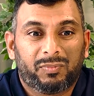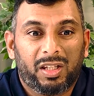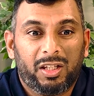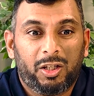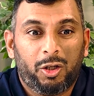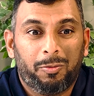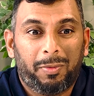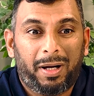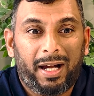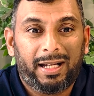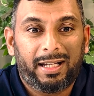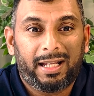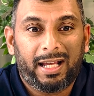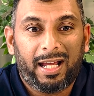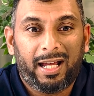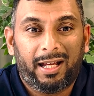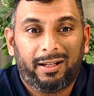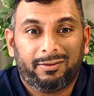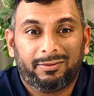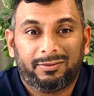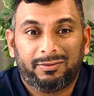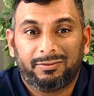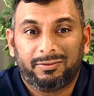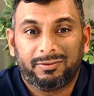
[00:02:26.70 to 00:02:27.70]
You might
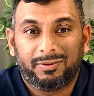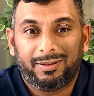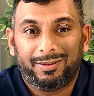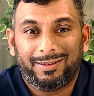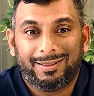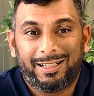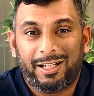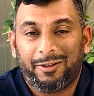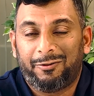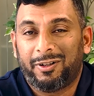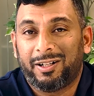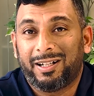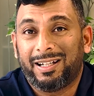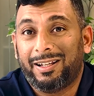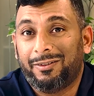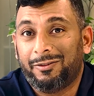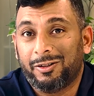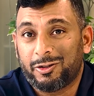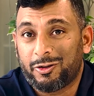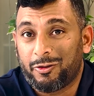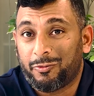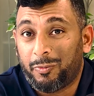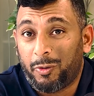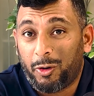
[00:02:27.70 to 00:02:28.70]
have different
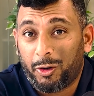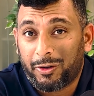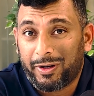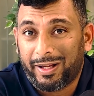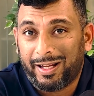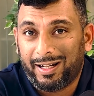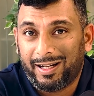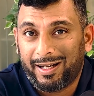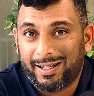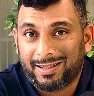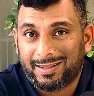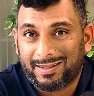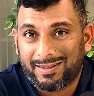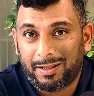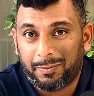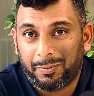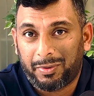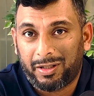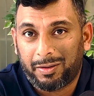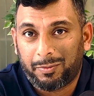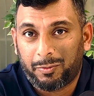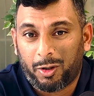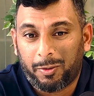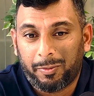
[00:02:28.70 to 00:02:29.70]
levels of borrowing against
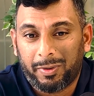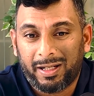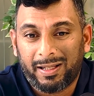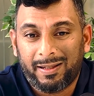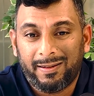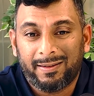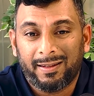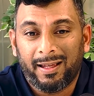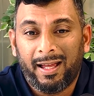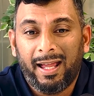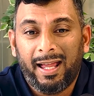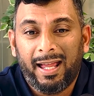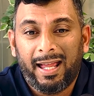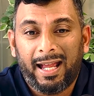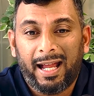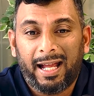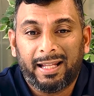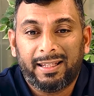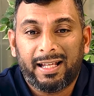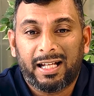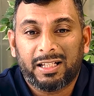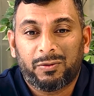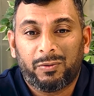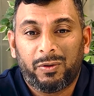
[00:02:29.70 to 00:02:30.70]
separate properties,
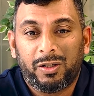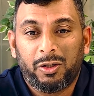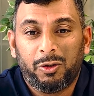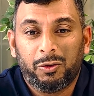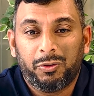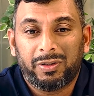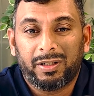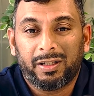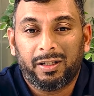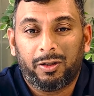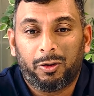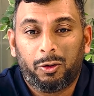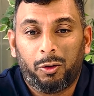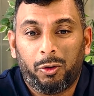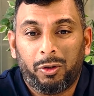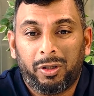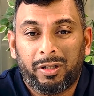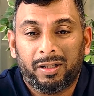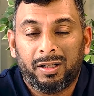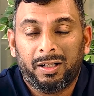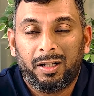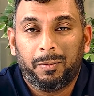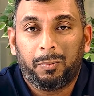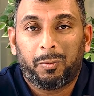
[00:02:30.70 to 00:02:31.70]
and that's where using a
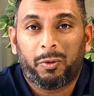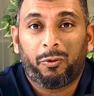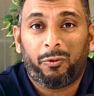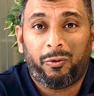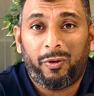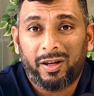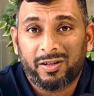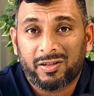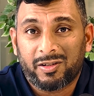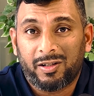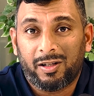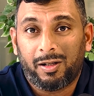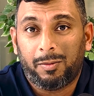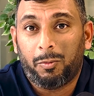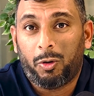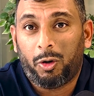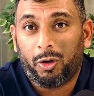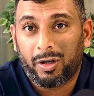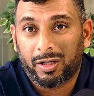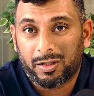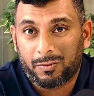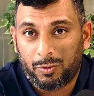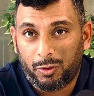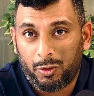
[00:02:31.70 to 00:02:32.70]
good professional
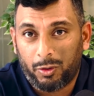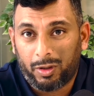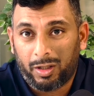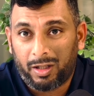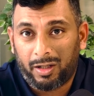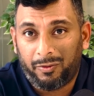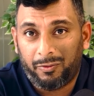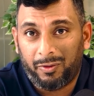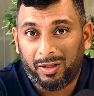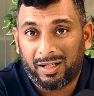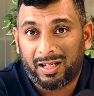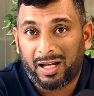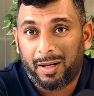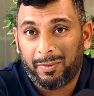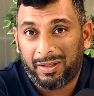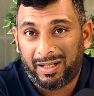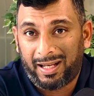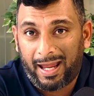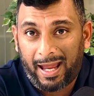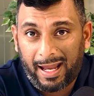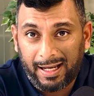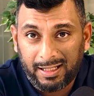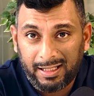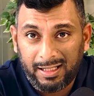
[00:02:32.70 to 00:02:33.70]
mortgage broker will come
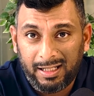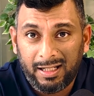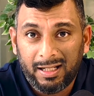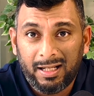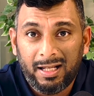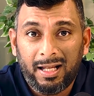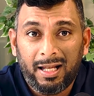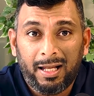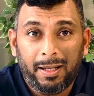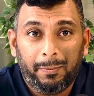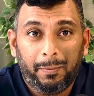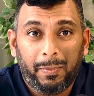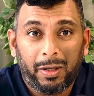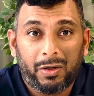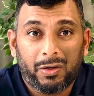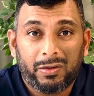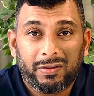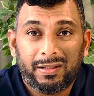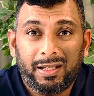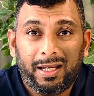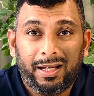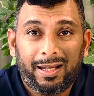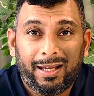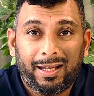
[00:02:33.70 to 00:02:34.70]
in handy,
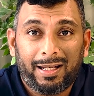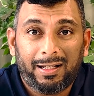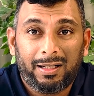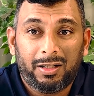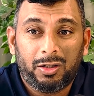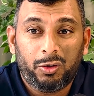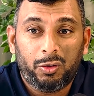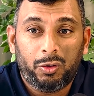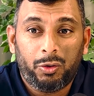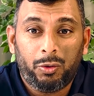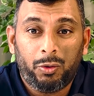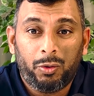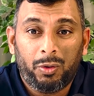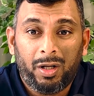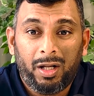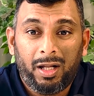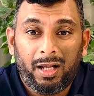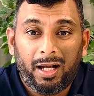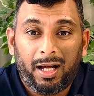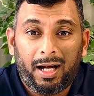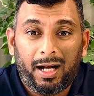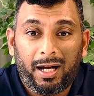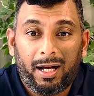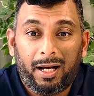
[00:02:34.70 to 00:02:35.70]
because they can do
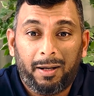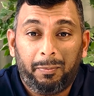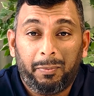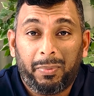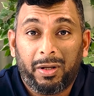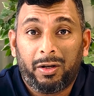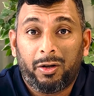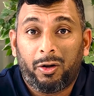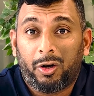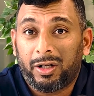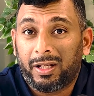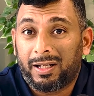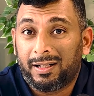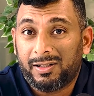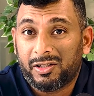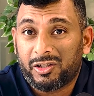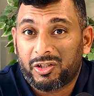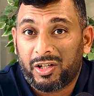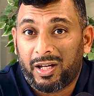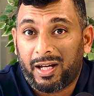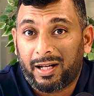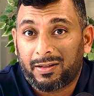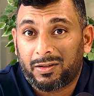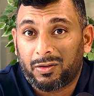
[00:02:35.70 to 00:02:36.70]
periodical
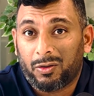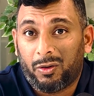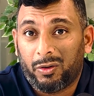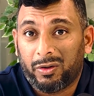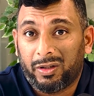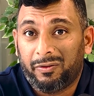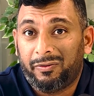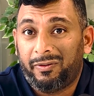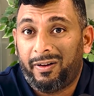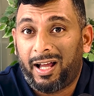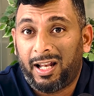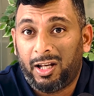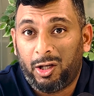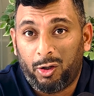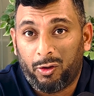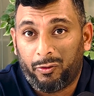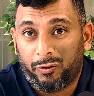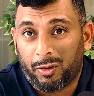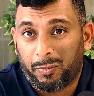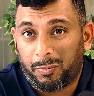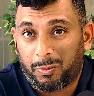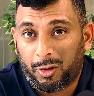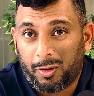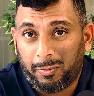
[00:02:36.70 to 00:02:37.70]
checks on the value
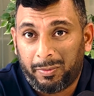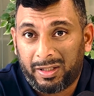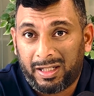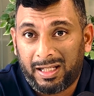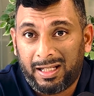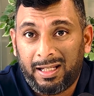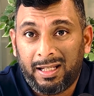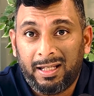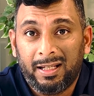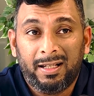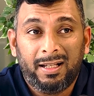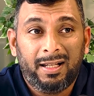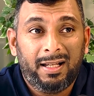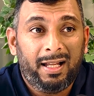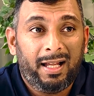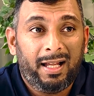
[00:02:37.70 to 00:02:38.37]
of your property,